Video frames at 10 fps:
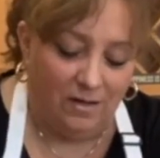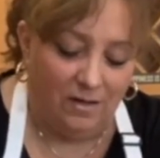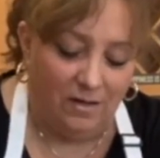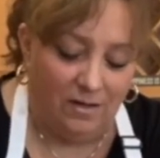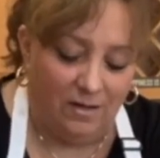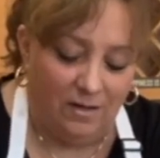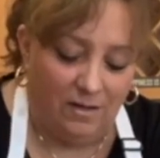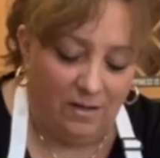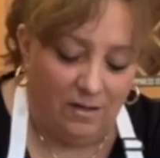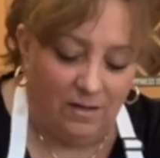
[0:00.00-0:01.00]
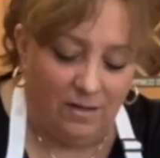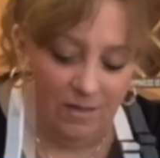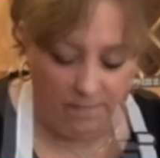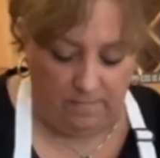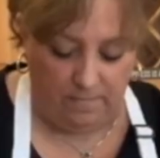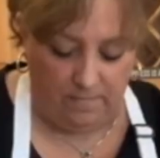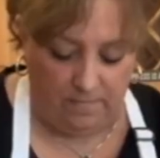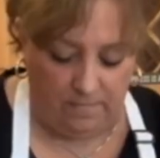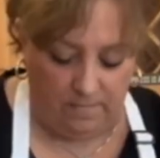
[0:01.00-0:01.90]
Nobody speaks.